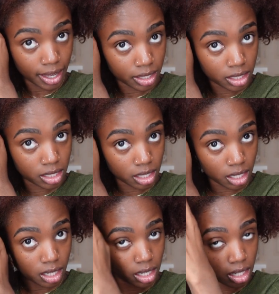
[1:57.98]
I
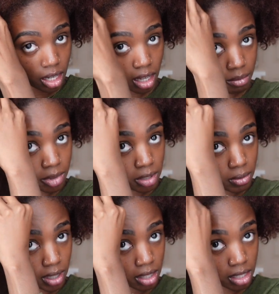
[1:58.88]
said, I am
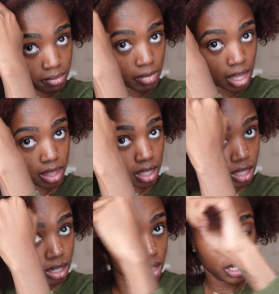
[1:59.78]
doing this
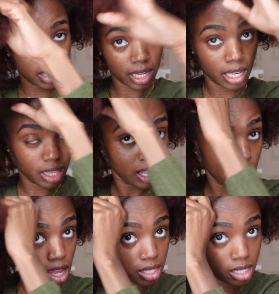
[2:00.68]
method because I
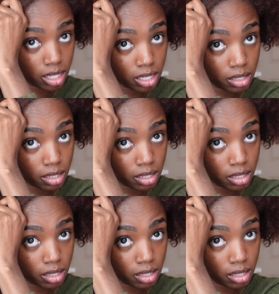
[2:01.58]
cannot